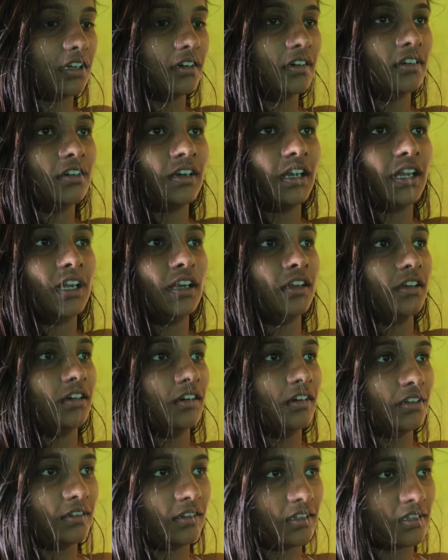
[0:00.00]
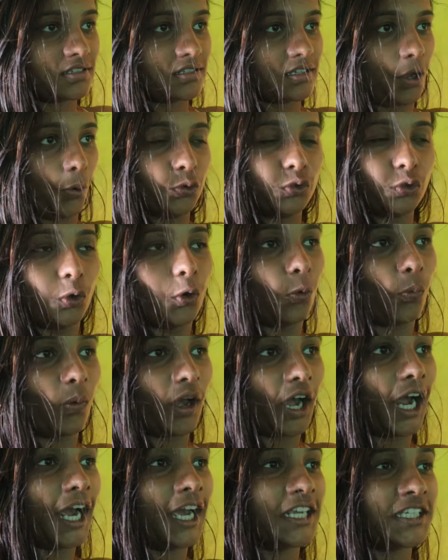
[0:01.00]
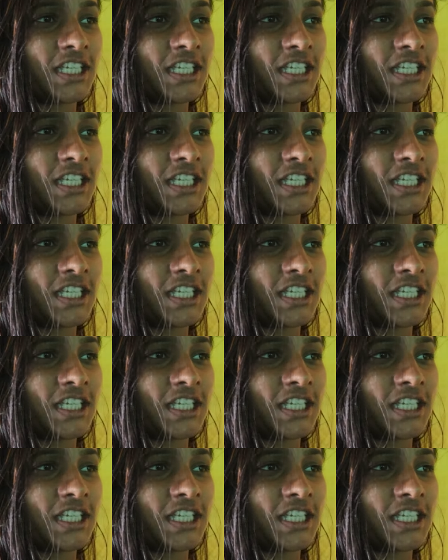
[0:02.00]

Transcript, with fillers: here in near the South Goa.